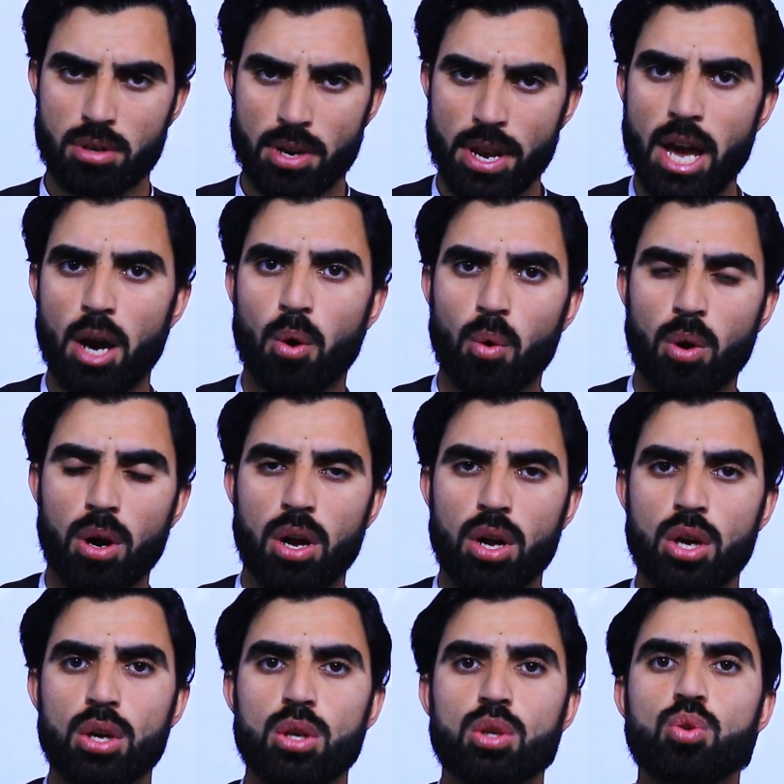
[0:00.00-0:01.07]
now,
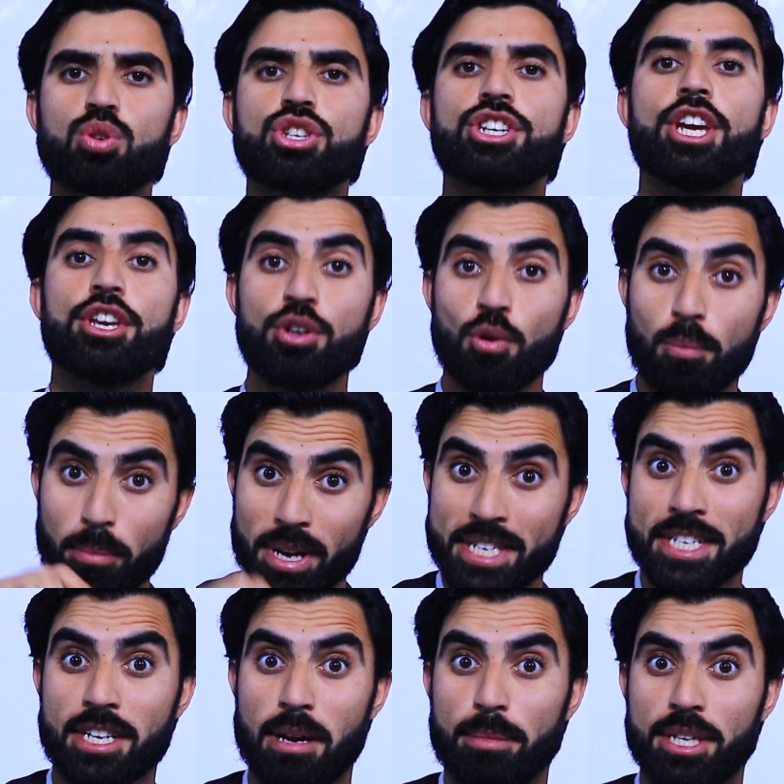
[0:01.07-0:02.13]
so today you
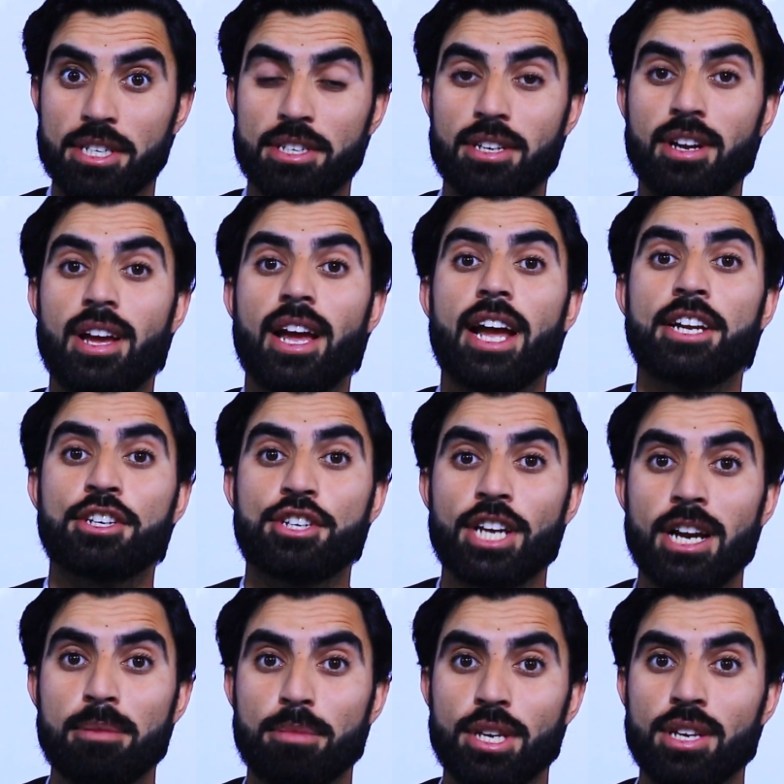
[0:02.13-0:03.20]
must comment and
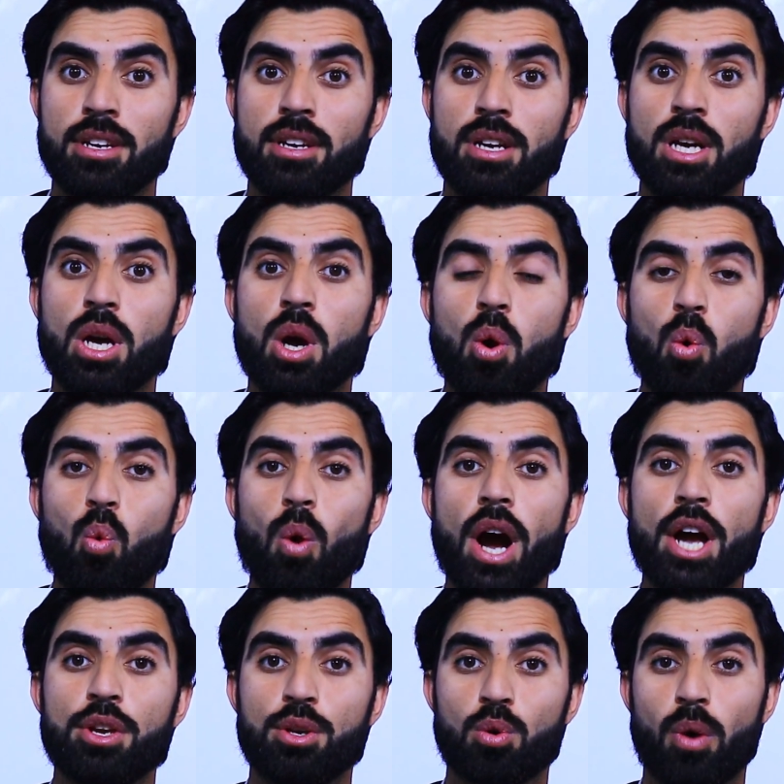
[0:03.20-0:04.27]
tell me
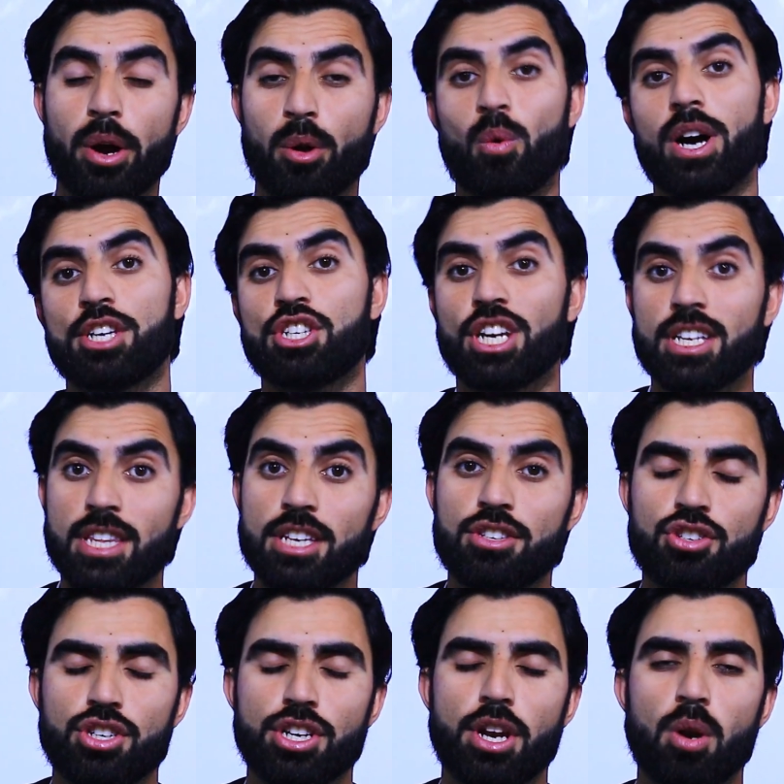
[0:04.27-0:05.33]
why you are watching
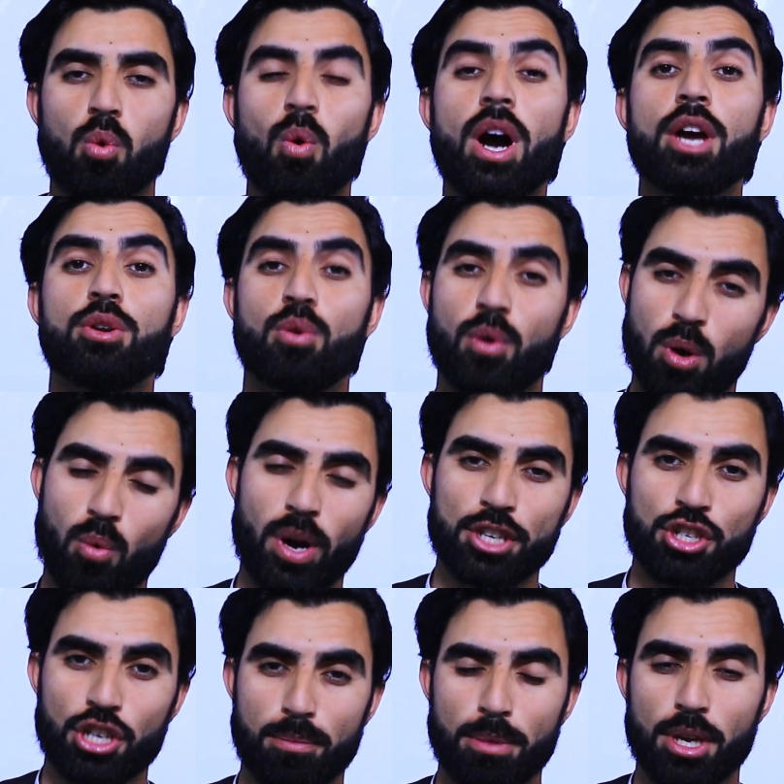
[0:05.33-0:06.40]
this channel, why you are
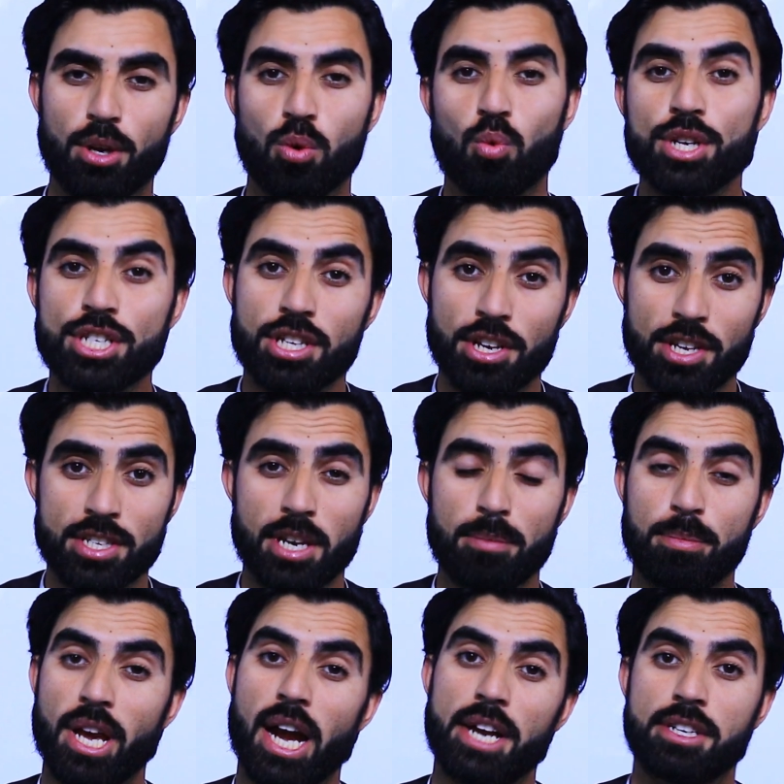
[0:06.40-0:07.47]
watching me, what's the reason
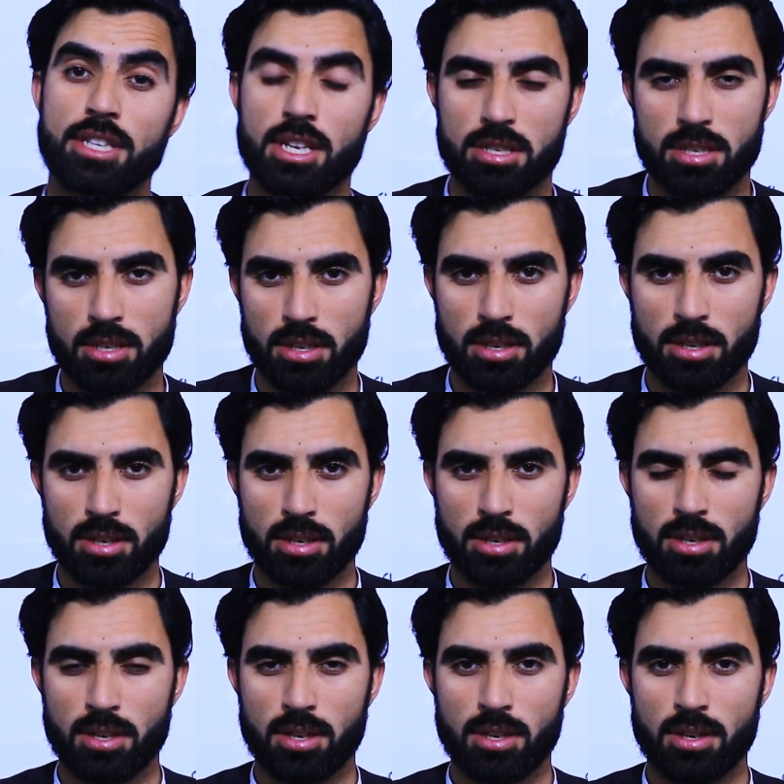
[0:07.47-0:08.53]
behind this?
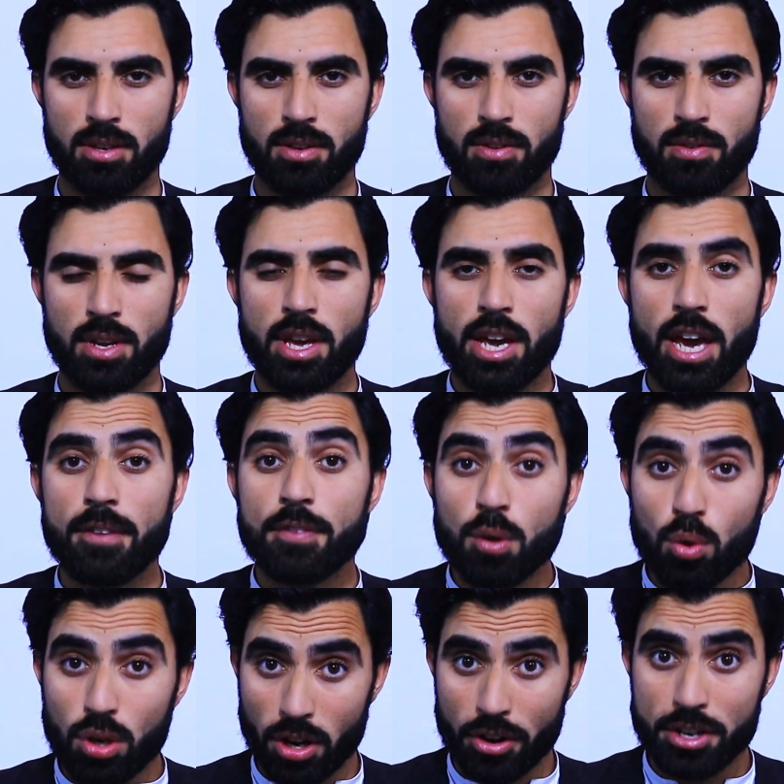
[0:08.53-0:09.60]
Have
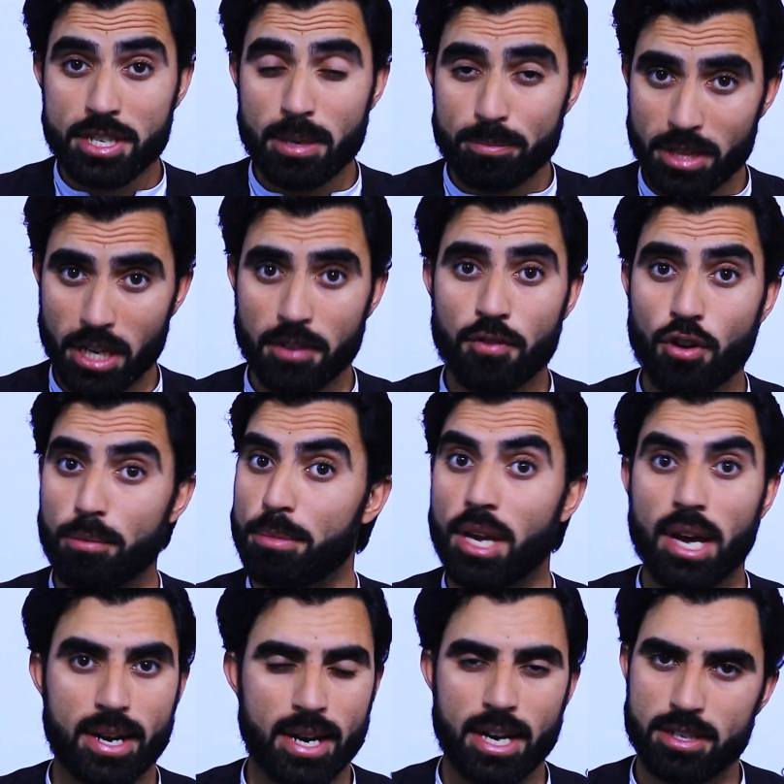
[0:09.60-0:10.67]
you learned something from me
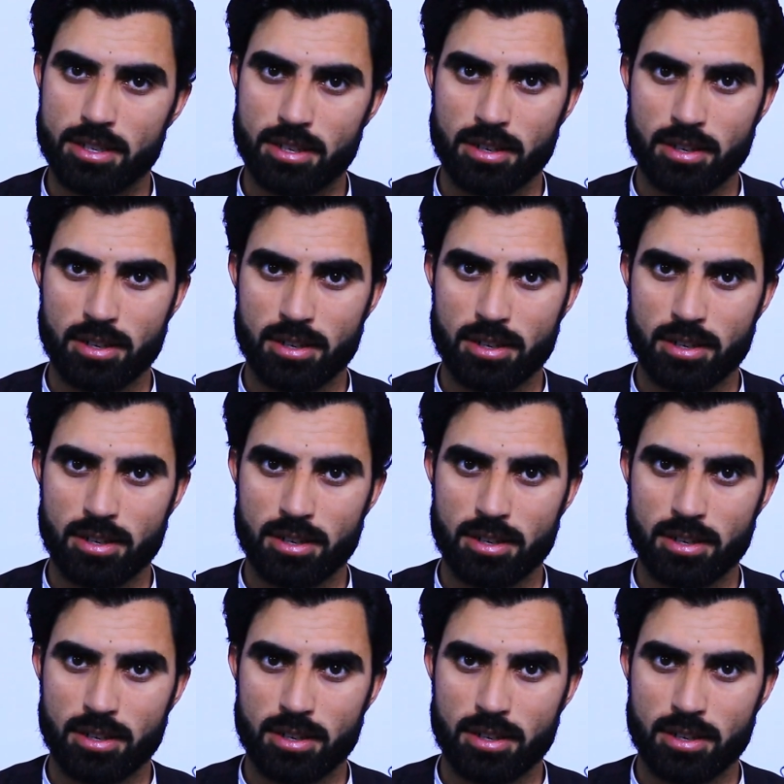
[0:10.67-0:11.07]
or not?